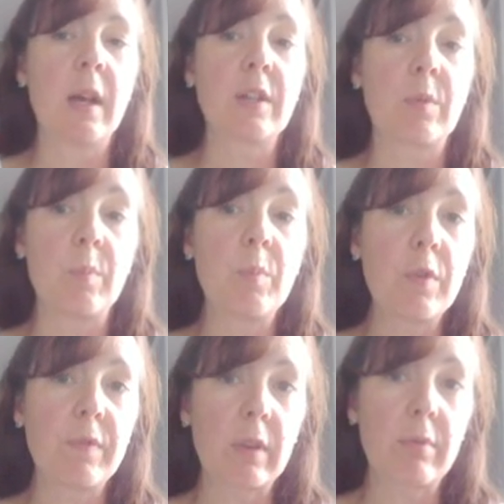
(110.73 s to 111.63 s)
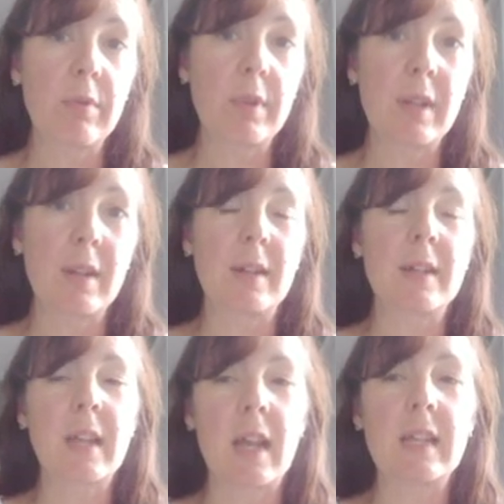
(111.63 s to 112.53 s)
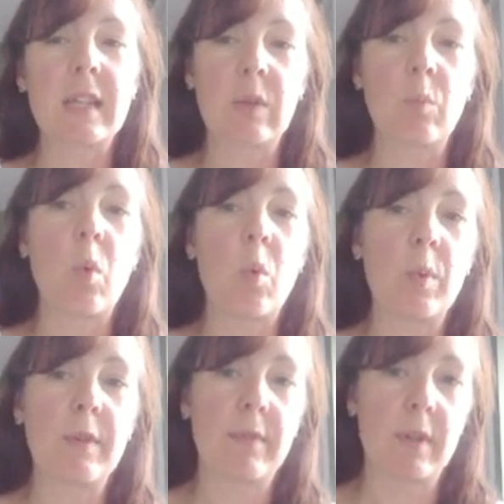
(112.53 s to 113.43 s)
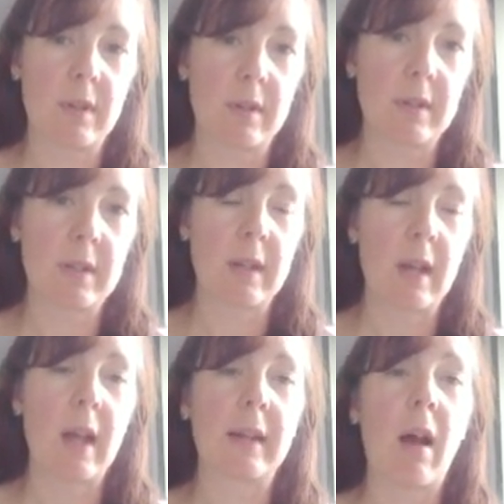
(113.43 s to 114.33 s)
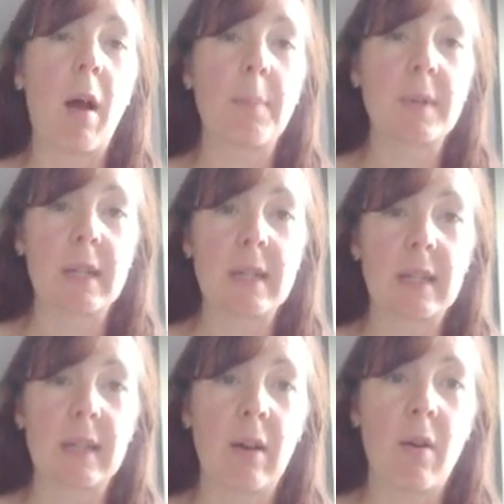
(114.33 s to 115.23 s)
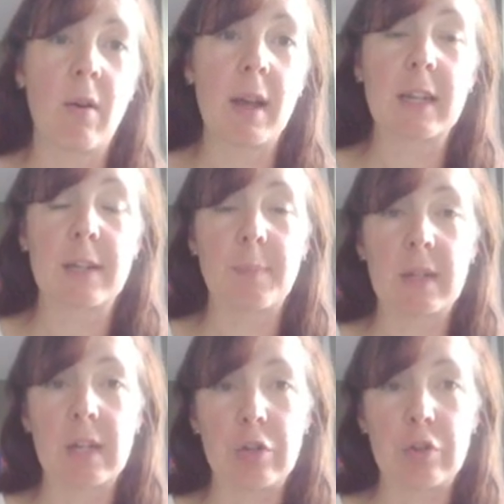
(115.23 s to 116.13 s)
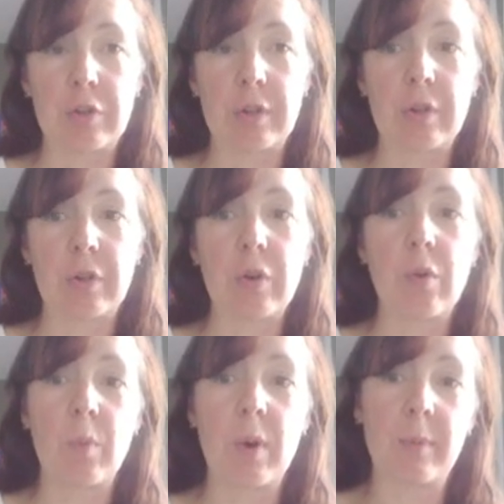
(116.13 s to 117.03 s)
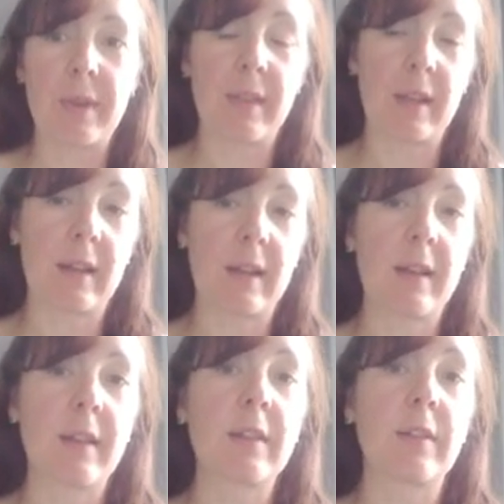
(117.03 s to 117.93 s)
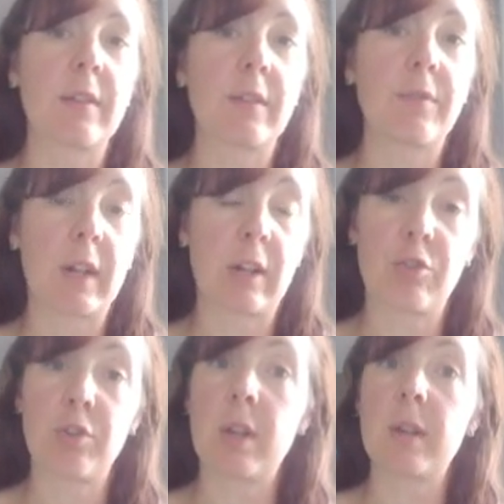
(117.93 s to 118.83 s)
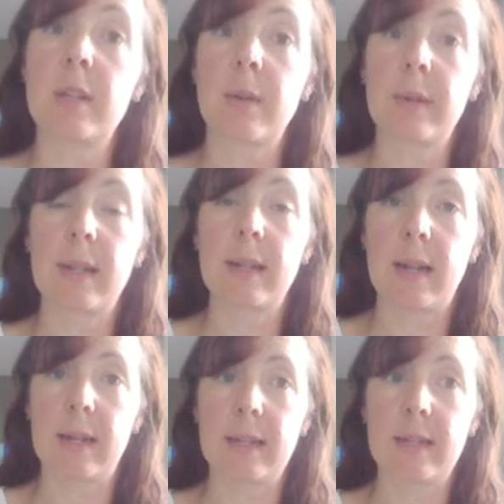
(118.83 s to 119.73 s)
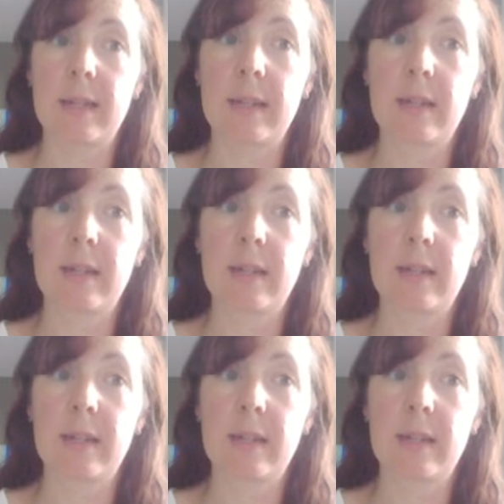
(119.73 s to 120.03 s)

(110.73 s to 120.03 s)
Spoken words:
So we're moving through the year, taking what we've learned and updating our expectation on where we think the financial year is going to land.